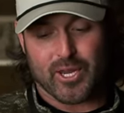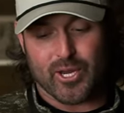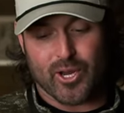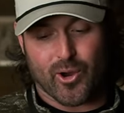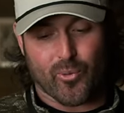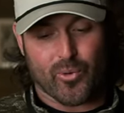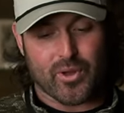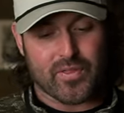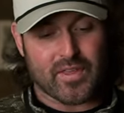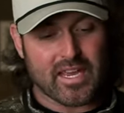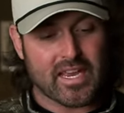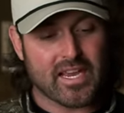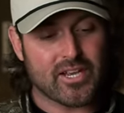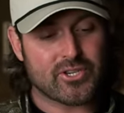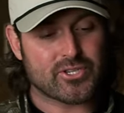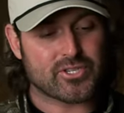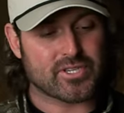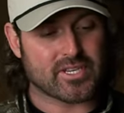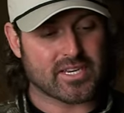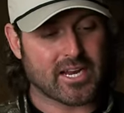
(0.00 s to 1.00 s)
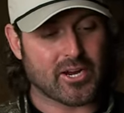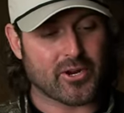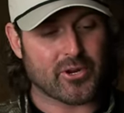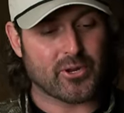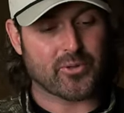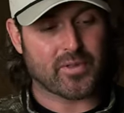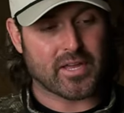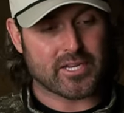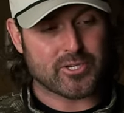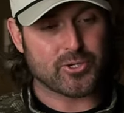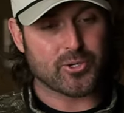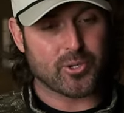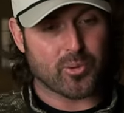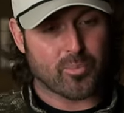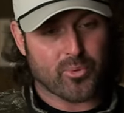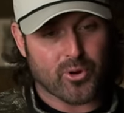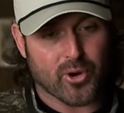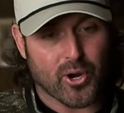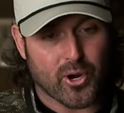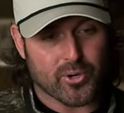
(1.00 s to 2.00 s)
you know, with each scenario that you
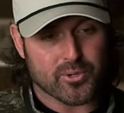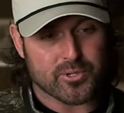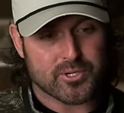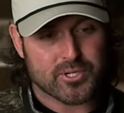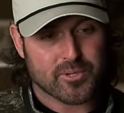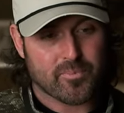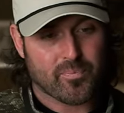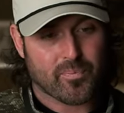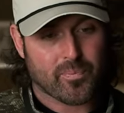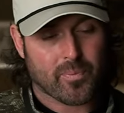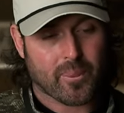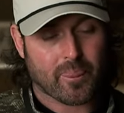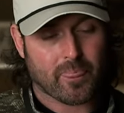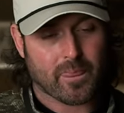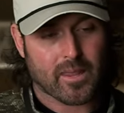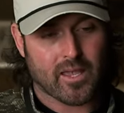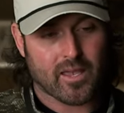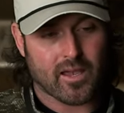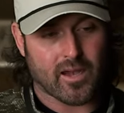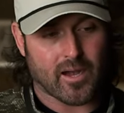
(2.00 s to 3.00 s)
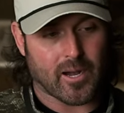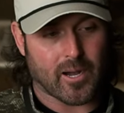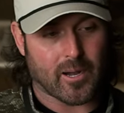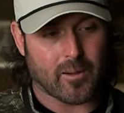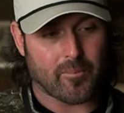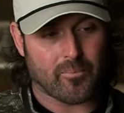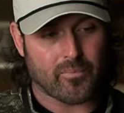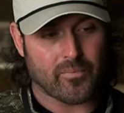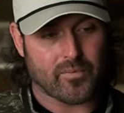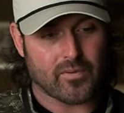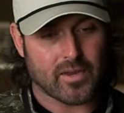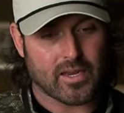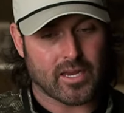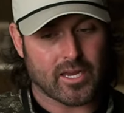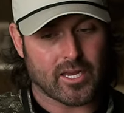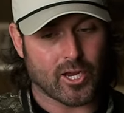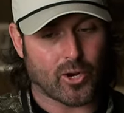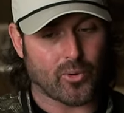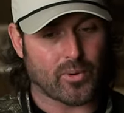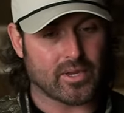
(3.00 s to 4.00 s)
approach,
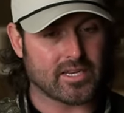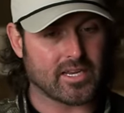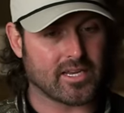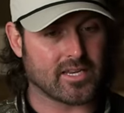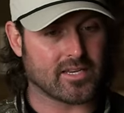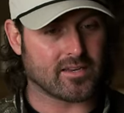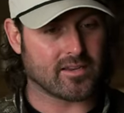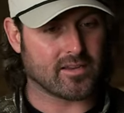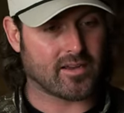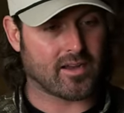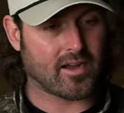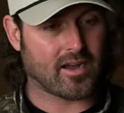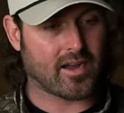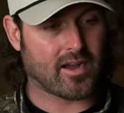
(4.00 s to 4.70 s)
you know,